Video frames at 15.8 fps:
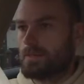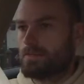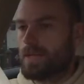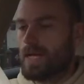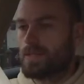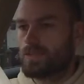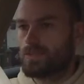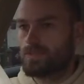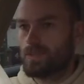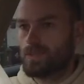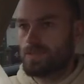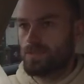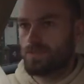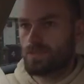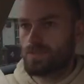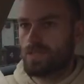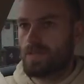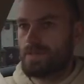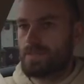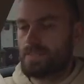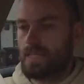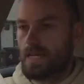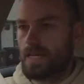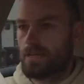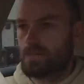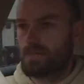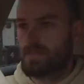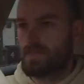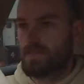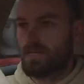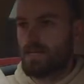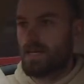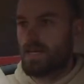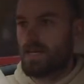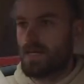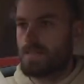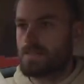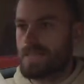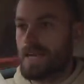pedal when you're slowing down is